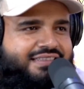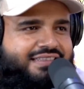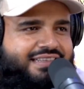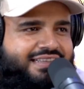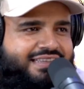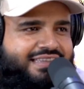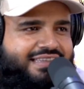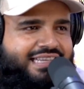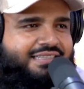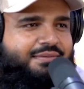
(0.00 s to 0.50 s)

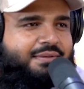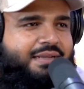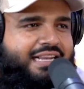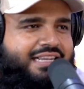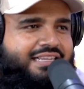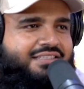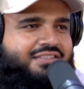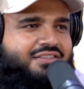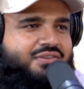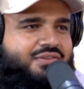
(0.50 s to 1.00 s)
That's my
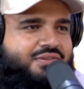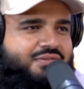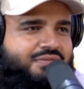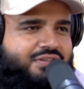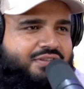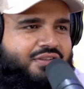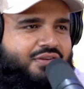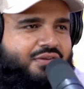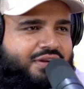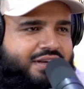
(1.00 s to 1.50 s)
next goal. We're
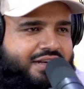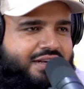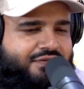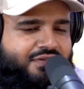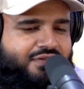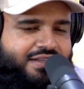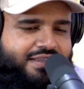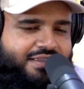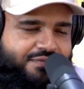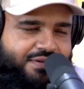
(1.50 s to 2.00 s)
throwing a
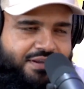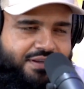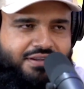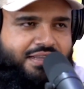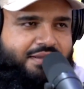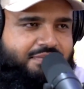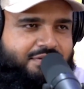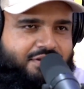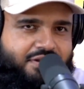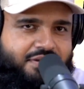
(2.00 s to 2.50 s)
fucking video
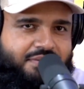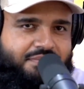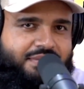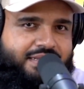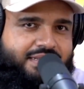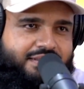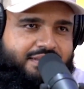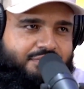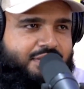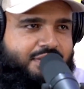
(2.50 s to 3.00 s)
game
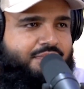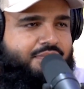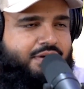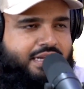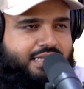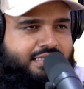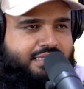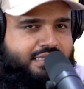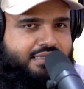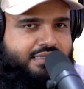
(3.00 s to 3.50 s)
tournament with prices,